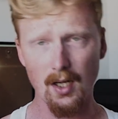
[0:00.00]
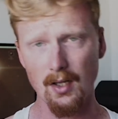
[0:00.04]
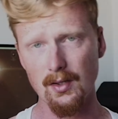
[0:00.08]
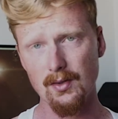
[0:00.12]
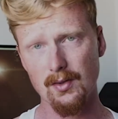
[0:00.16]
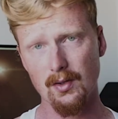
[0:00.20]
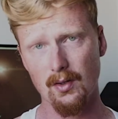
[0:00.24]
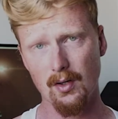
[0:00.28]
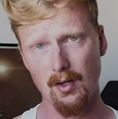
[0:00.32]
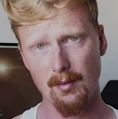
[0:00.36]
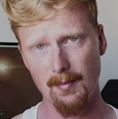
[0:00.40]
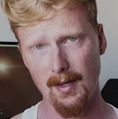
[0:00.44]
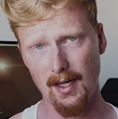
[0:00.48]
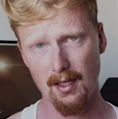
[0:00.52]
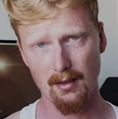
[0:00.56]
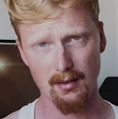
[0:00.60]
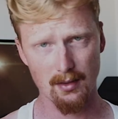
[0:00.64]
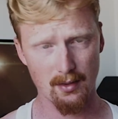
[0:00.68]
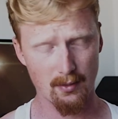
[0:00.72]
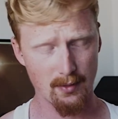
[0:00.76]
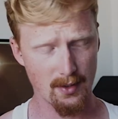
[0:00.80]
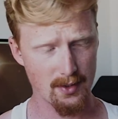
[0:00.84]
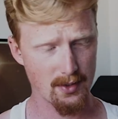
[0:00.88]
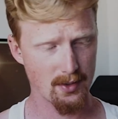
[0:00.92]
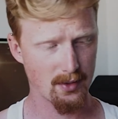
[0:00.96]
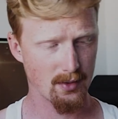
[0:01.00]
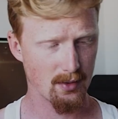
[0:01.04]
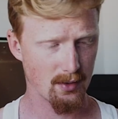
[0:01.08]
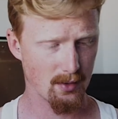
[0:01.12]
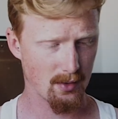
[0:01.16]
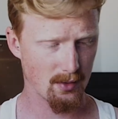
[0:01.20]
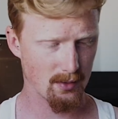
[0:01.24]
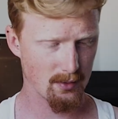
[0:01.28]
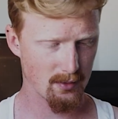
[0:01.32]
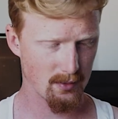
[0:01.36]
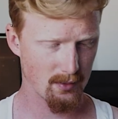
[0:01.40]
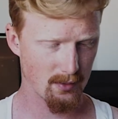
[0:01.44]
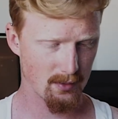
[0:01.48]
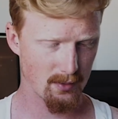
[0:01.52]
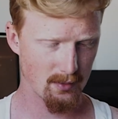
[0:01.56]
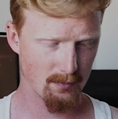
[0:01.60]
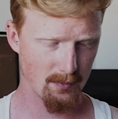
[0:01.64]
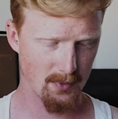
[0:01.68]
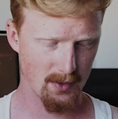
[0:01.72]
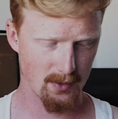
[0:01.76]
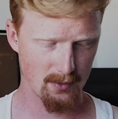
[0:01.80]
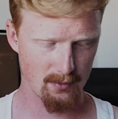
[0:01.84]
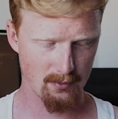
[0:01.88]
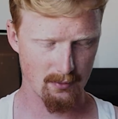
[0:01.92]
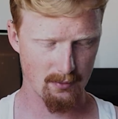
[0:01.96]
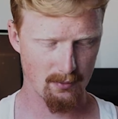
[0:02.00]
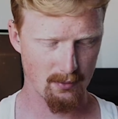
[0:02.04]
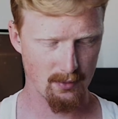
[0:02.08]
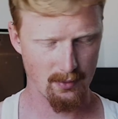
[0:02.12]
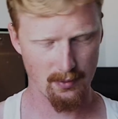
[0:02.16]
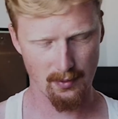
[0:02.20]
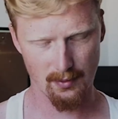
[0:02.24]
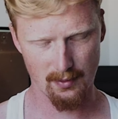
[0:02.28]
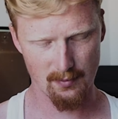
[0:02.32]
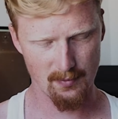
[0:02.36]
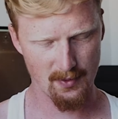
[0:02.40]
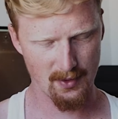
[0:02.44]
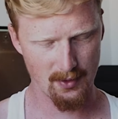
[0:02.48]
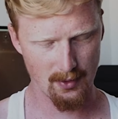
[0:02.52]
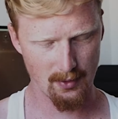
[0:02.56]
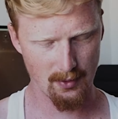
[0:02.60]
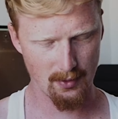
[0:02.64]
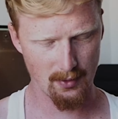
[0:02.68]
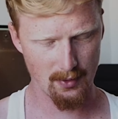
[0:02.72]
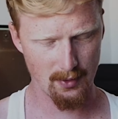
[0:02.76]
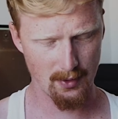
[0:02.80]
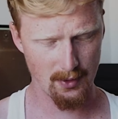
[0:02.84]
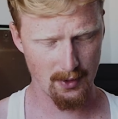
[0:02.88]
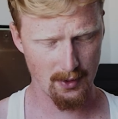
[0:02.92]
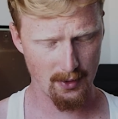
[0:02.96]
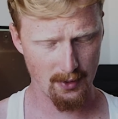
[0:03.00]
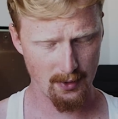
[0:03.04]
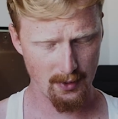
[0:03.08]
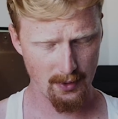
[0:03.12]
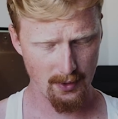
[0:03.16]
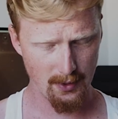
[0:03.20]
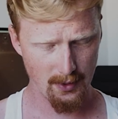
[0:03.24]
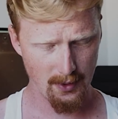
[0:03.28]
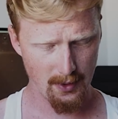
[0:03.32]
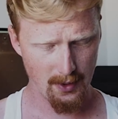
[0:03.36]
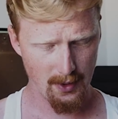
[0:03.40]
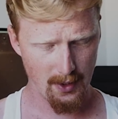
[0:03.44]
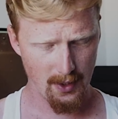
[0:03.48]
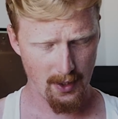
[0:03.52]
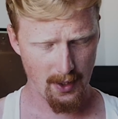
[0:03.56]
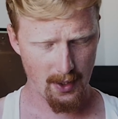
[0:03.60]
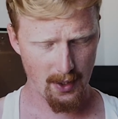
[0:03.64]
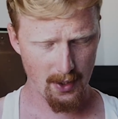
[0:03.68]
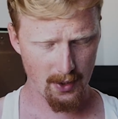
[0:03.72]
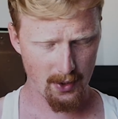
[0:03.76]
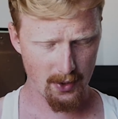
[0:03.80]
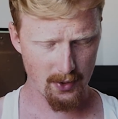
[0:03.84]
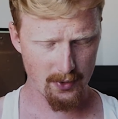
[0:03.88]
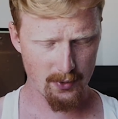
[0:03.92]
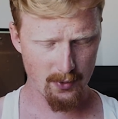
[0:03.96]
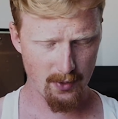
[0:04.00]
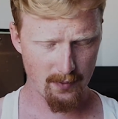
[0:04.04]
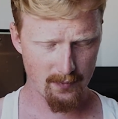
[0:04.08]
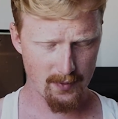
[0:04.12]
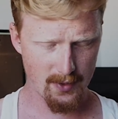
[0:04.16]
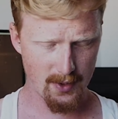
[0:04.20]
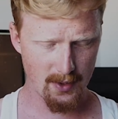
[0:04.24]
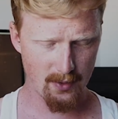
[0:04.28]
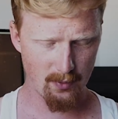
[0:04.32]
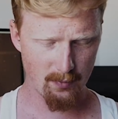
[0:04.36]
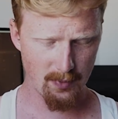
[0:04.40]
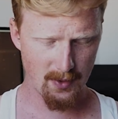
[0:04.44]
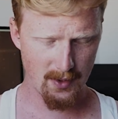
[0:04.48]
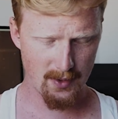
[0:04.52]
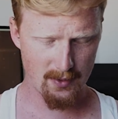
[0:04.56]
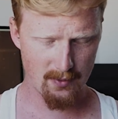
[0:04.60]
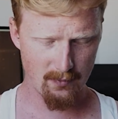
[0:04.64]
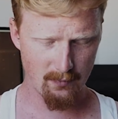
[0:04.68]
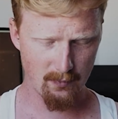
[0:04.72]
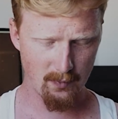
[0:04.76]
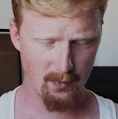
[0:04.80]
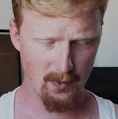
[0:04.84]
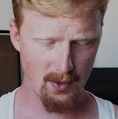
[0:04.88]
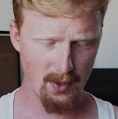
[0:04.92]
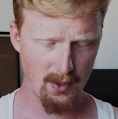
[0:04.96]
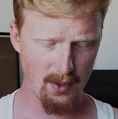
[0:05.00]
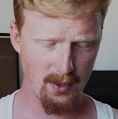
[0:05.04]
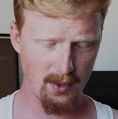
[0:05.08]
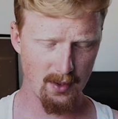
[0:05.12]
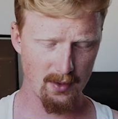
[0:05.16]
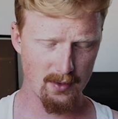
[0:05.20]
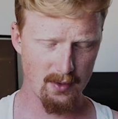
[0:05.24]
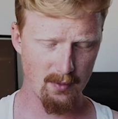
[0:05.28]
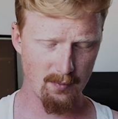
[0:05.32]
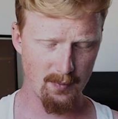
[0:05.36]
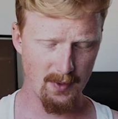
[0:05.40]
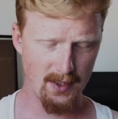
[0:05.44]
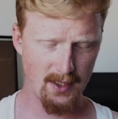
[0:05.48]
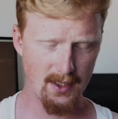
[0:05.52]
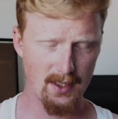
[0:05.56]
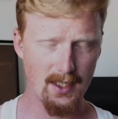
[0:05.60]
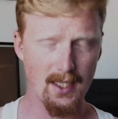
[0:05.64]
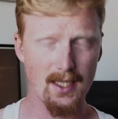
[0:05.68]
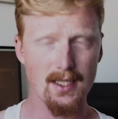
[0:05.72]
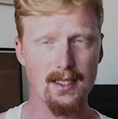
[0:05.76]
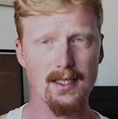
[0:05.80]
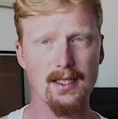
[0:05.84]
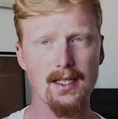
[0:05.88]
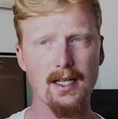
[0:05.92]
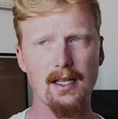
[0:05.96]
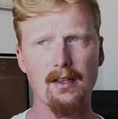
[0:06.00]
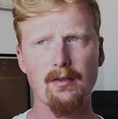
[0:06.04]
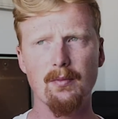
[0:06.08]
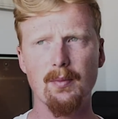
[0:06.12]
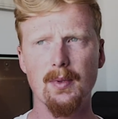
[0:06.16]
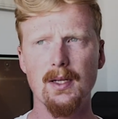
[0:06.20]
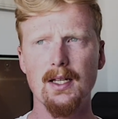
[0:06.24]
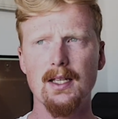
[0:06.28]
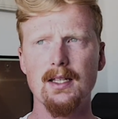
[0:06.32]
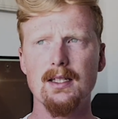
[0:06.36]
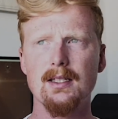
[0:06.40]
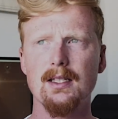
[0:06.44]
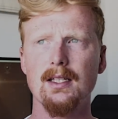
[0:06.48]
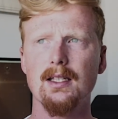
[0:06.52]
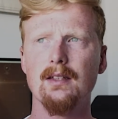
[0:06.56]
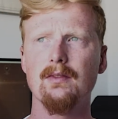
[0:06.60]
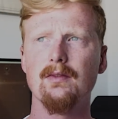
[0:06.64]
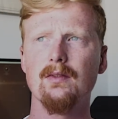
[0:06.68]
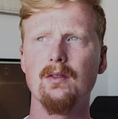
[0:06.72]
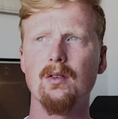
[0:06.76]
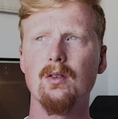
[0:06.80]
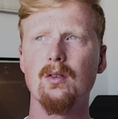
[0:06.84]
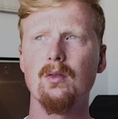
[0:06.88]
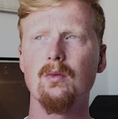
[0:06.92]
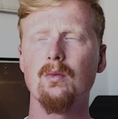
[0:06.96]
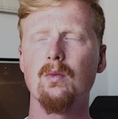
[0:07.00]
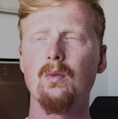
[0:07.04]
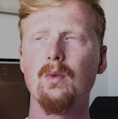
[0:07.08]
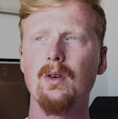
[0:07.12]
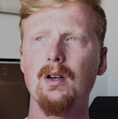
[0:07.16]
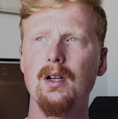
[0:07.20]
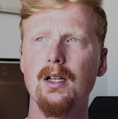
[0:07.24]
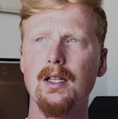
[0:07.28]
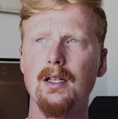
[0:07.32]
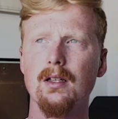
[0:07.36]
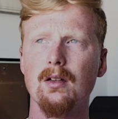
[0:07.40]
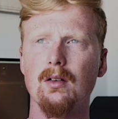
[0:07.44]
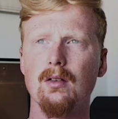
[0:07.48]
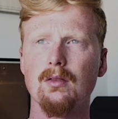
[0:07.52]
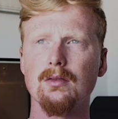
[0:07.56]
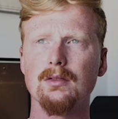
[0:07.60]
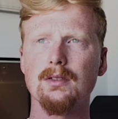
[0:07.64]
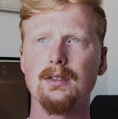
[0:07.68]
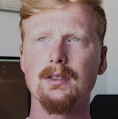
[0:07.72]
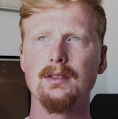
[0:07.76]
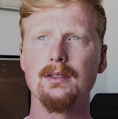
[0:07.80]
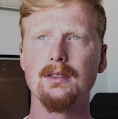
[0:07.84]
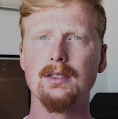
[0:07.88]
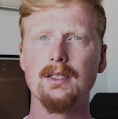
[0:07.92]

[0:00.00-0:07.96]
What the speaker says: Sorry about the question and answers, but I explained that earlier. Could you ever see your place of work to be that safe place? If not, why not?